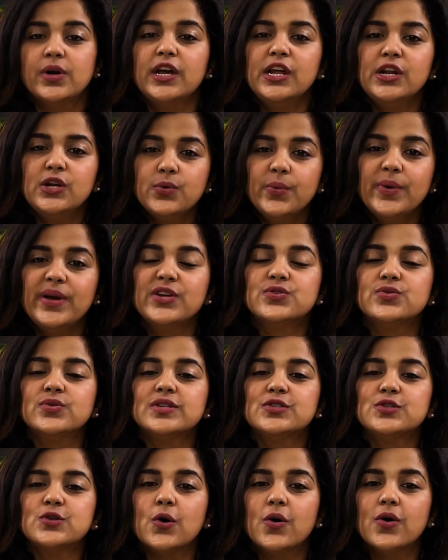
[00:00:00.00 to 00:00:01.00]

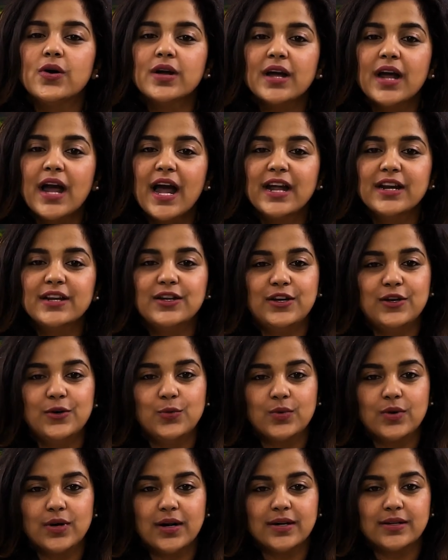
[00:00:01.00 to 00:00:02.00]
Individual Talk and
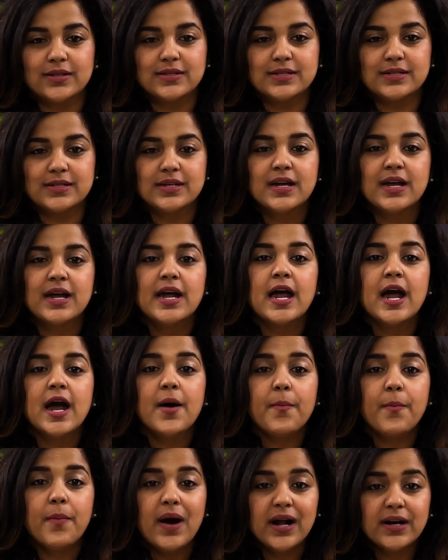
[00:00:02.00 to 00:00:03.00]
Cue Cards,
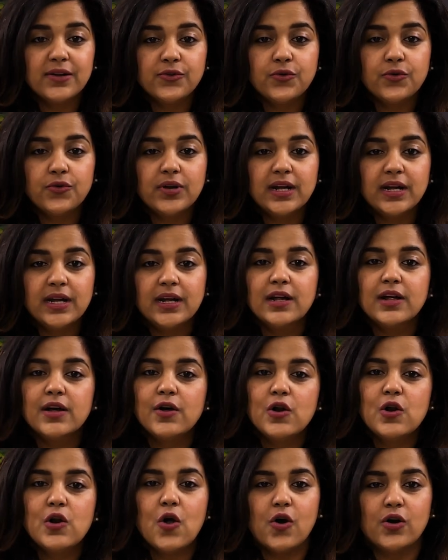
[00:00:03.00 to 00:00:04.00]
Part 3,
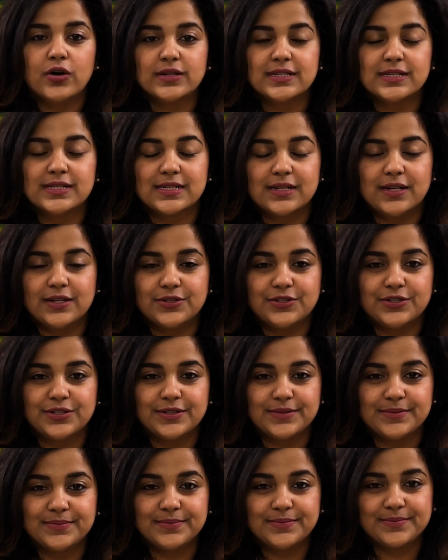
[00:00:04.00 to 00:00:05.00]
Long Discussion.